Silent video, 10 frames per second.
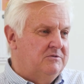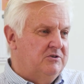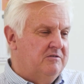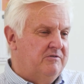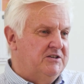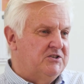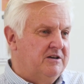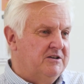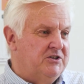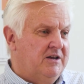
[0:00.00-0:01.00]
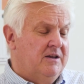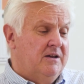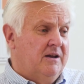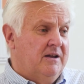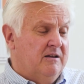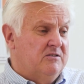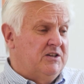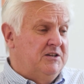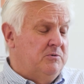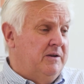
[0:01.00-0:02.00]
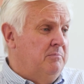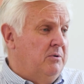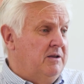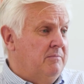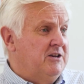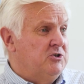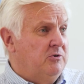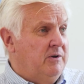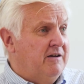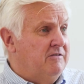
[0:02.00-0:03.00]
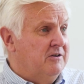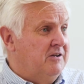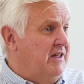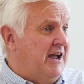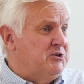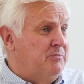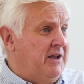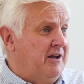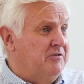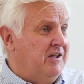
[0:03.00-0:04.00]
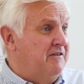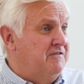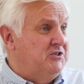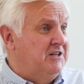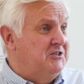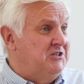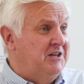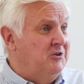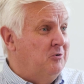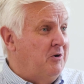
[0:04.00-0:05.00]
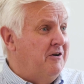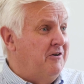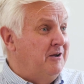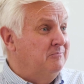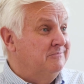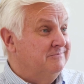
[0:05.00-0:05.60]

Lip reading: Do your research, and I'd say to anybody, make sure you have a look at the Ashberry Healthcare facility in your area.